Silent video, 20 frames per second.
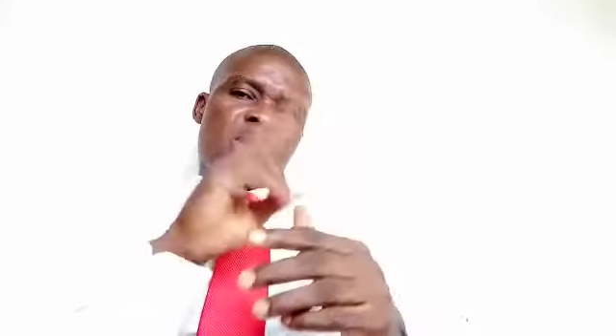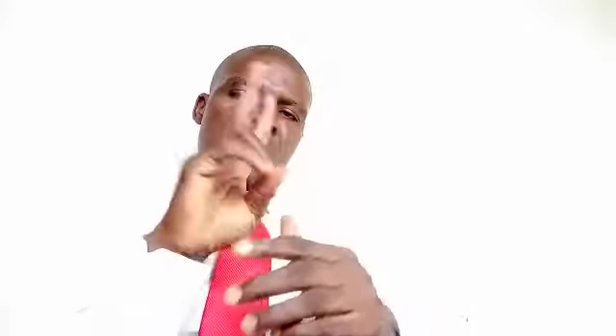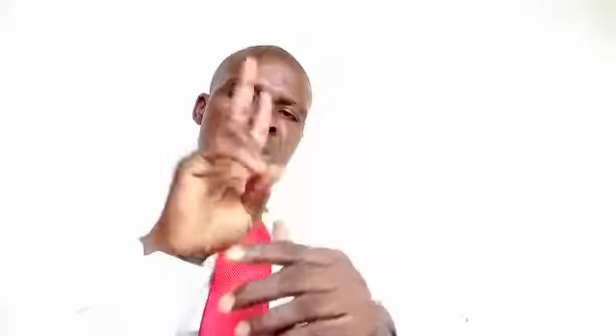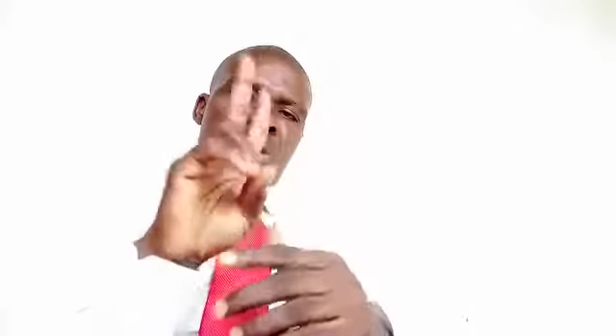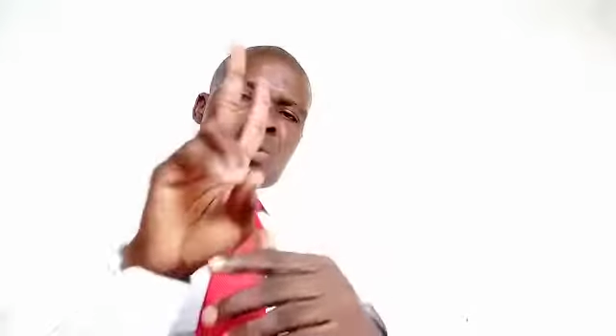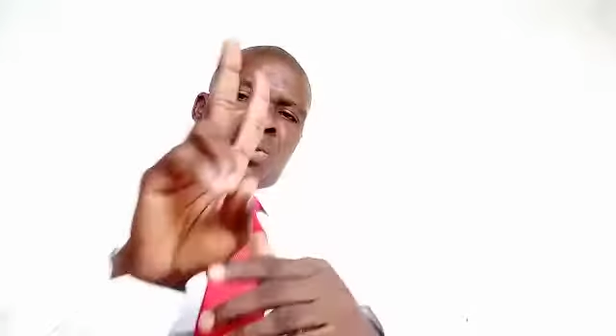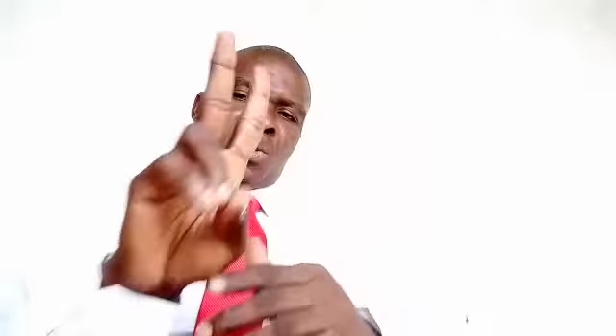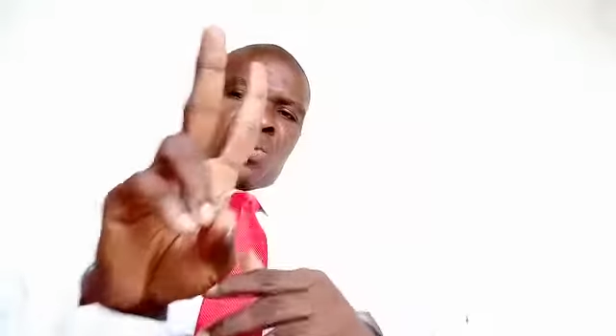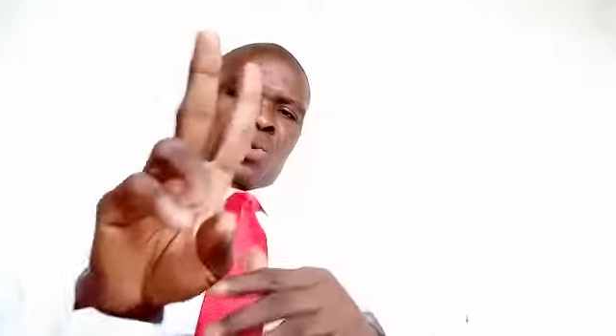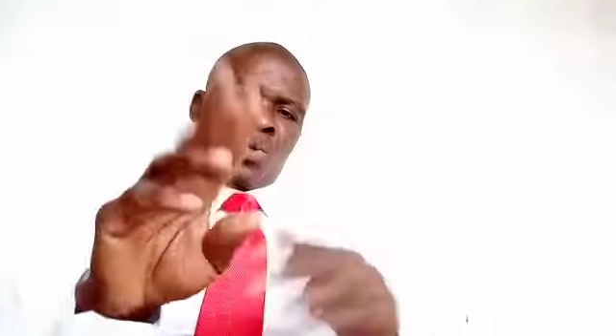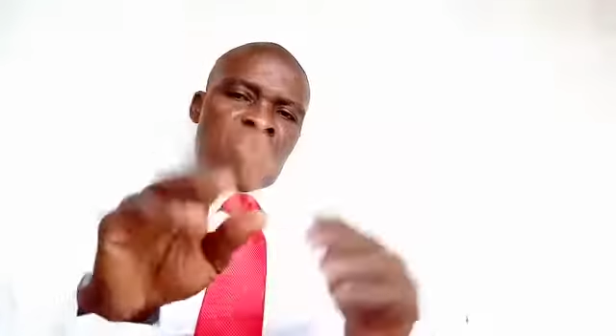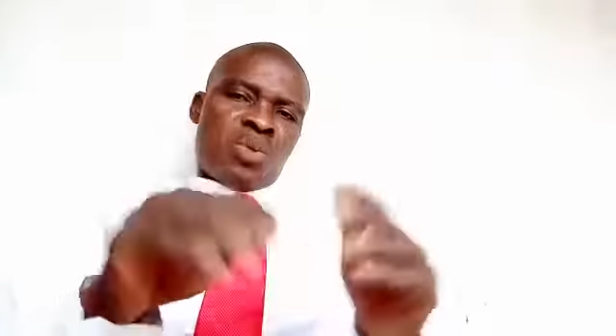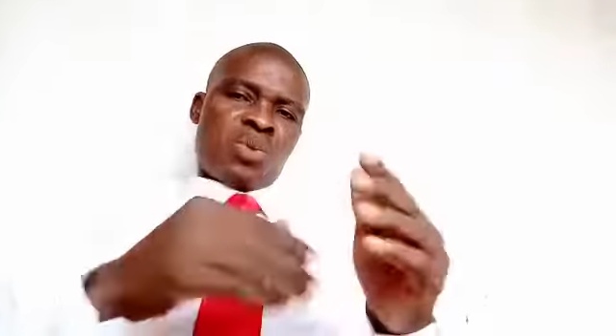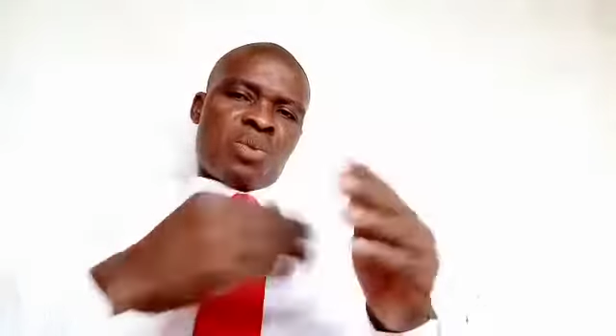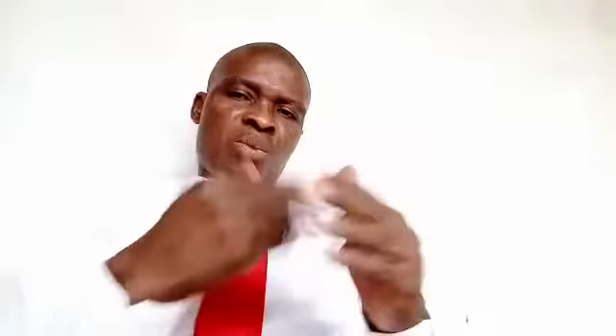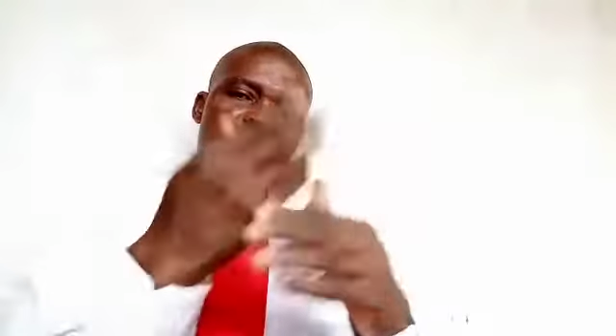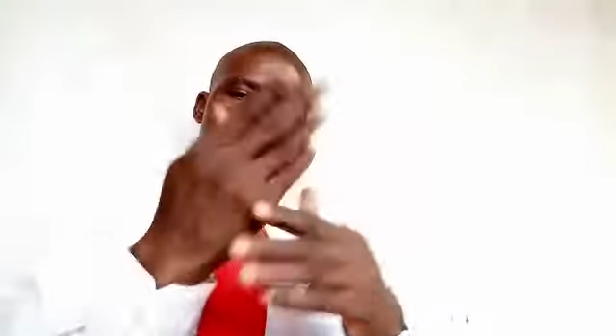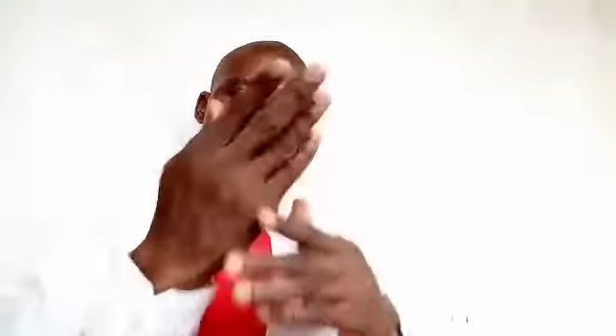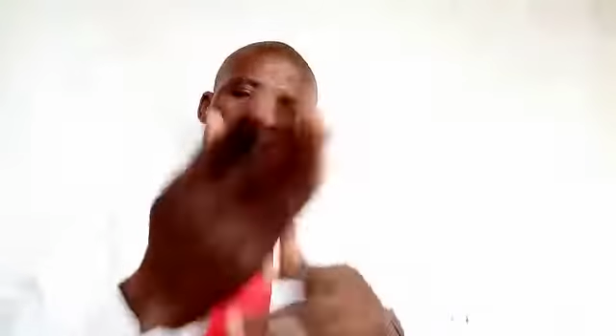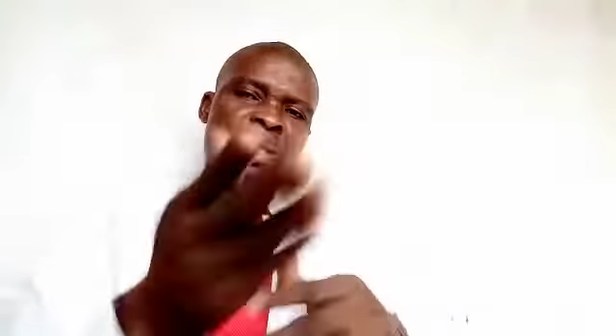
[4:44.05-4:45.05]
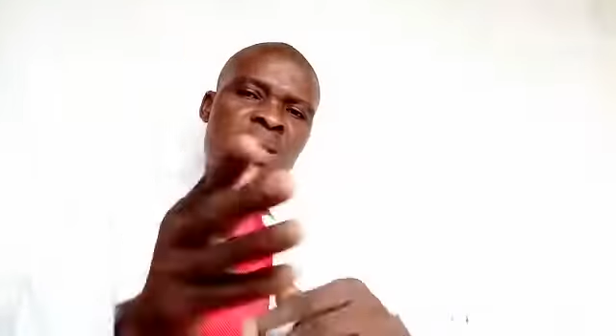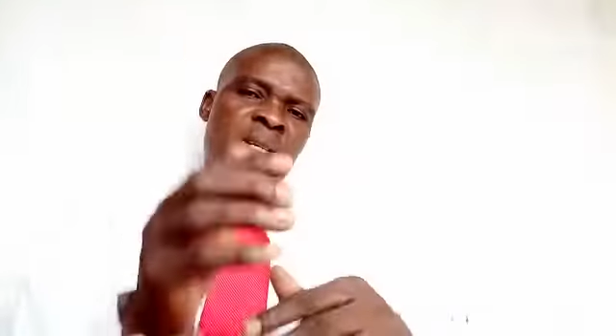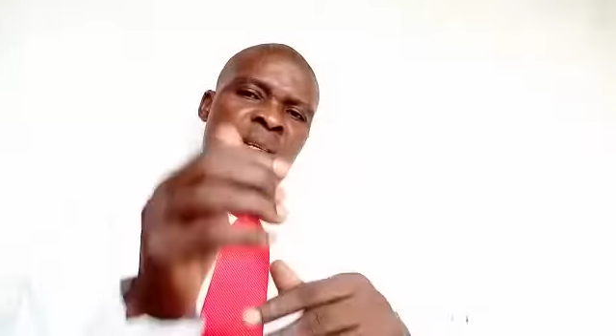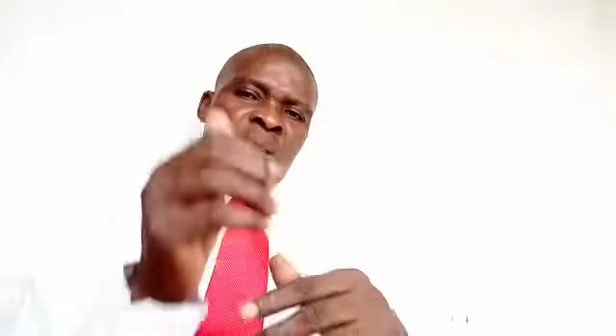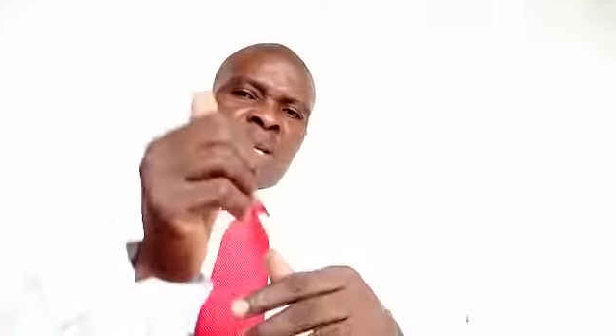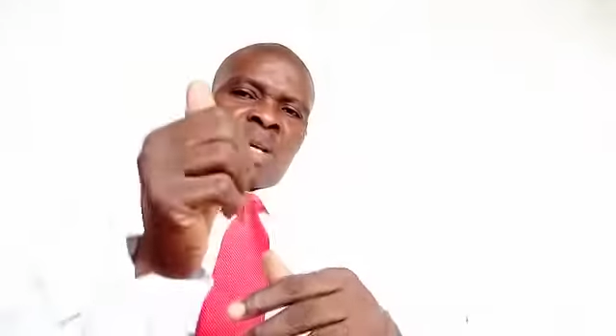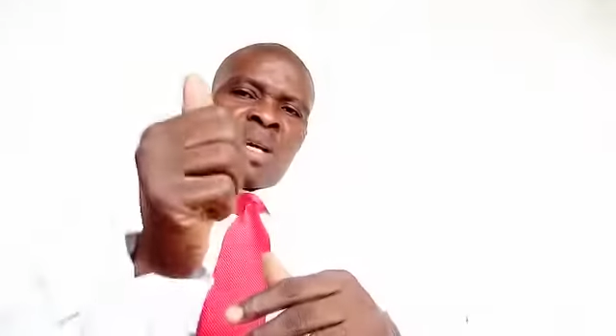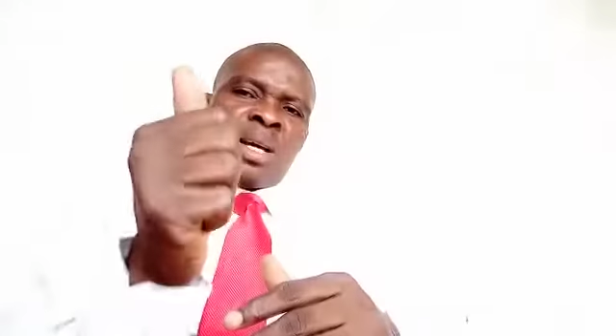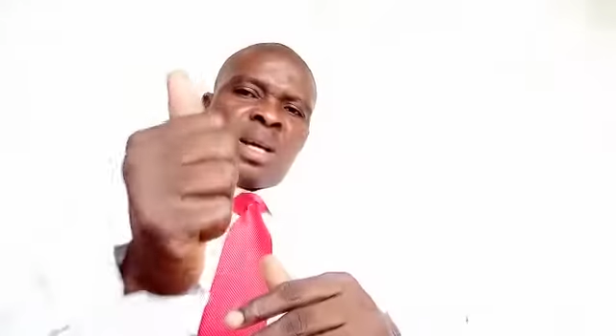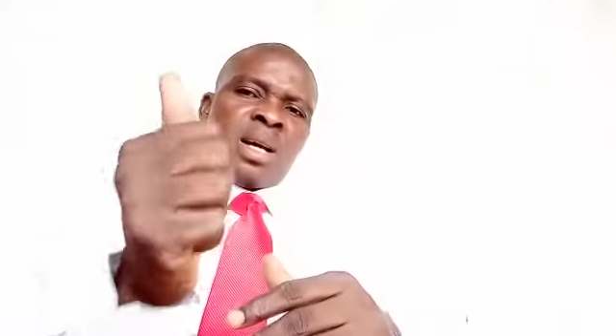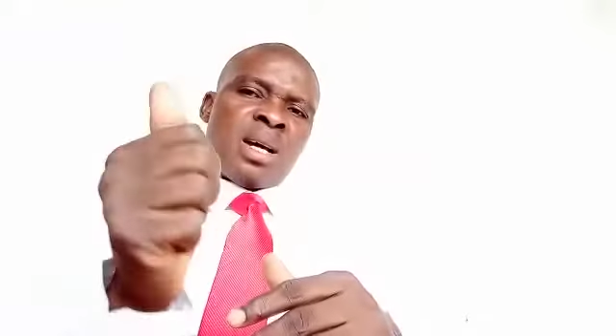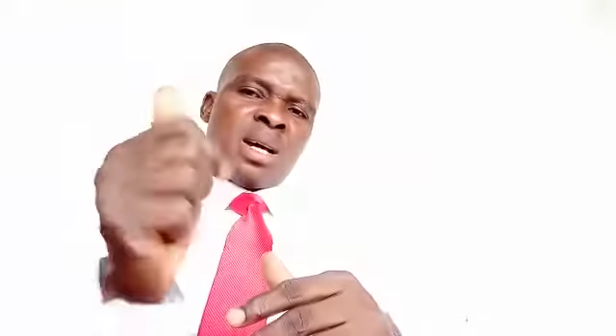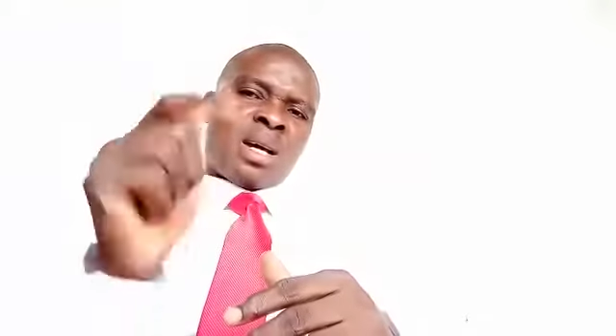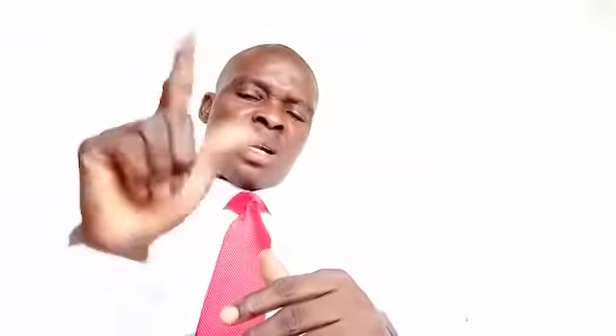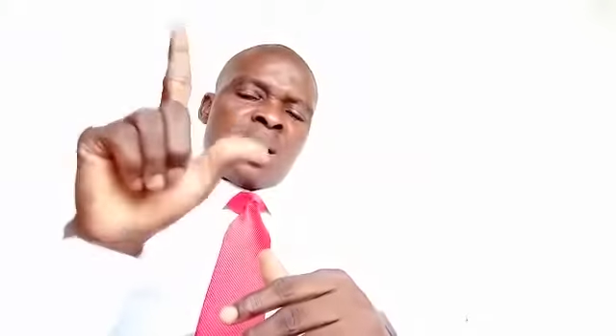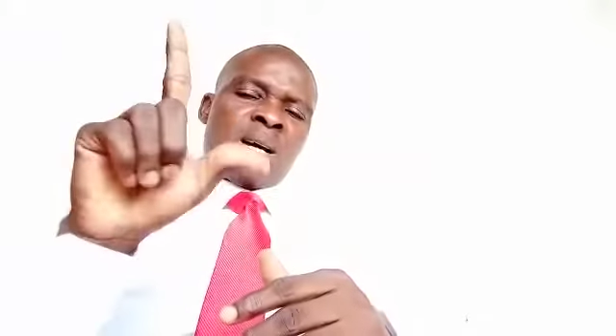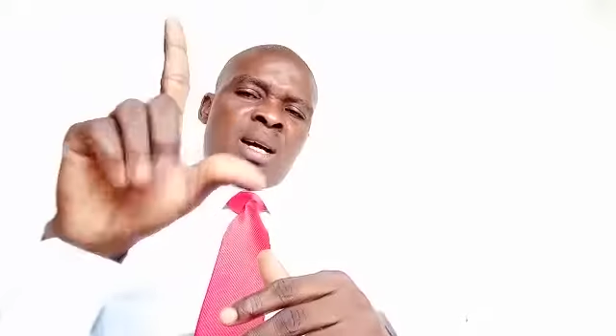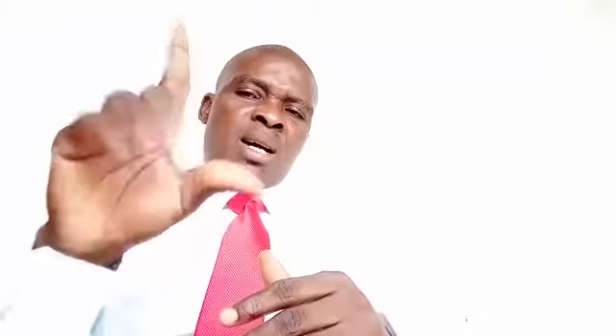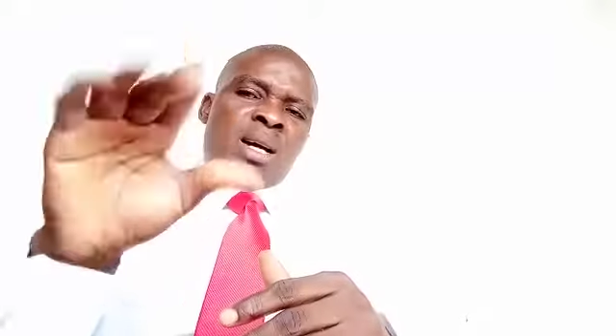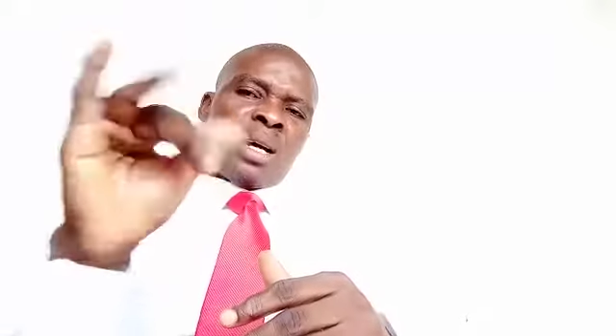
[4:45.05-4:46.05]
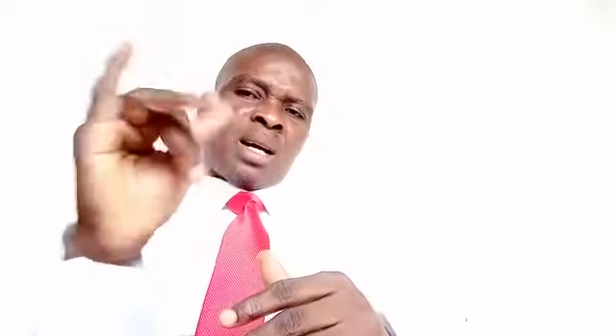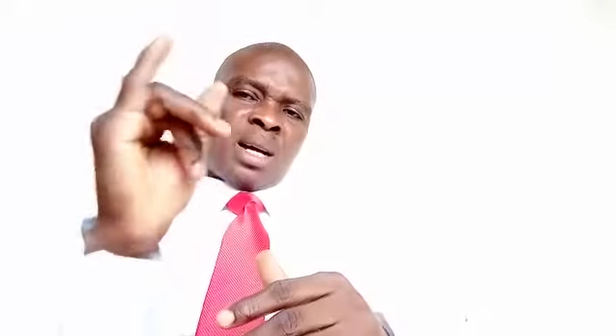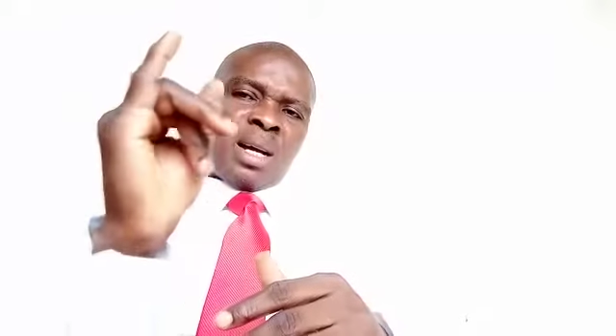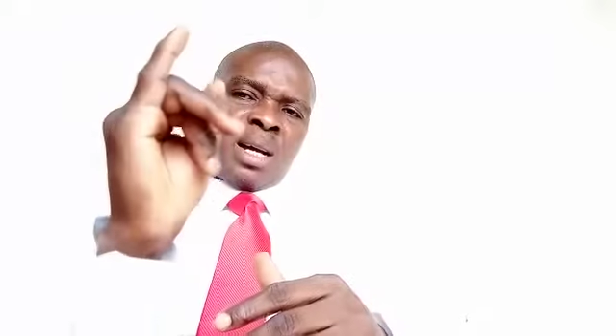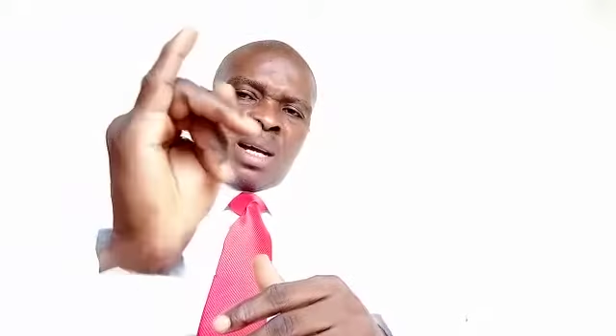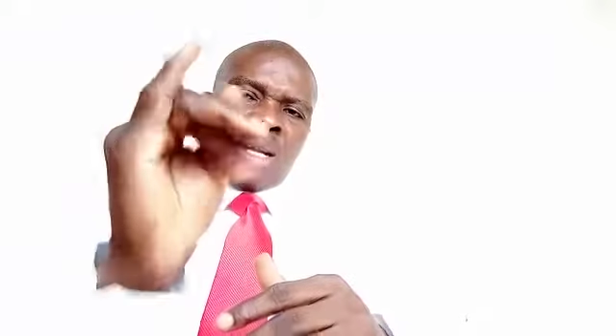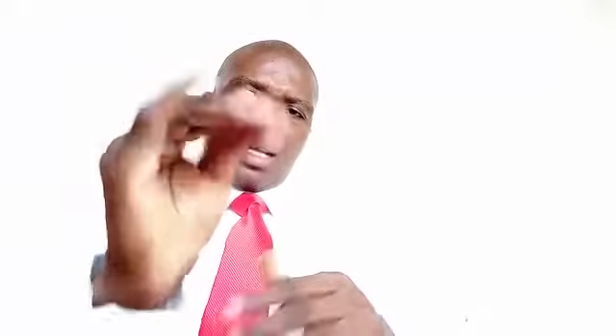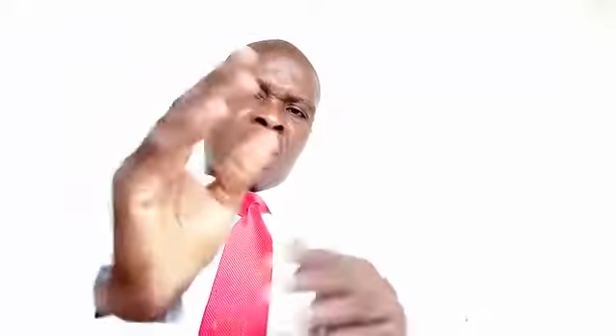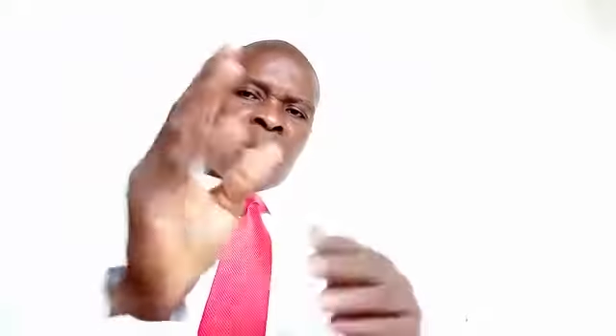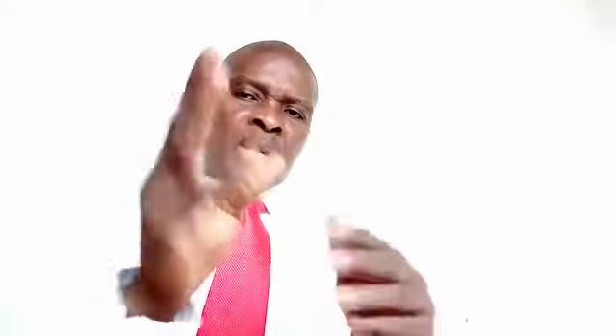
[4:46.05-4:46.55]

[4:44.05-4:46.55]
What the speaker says: Ali was asked a question.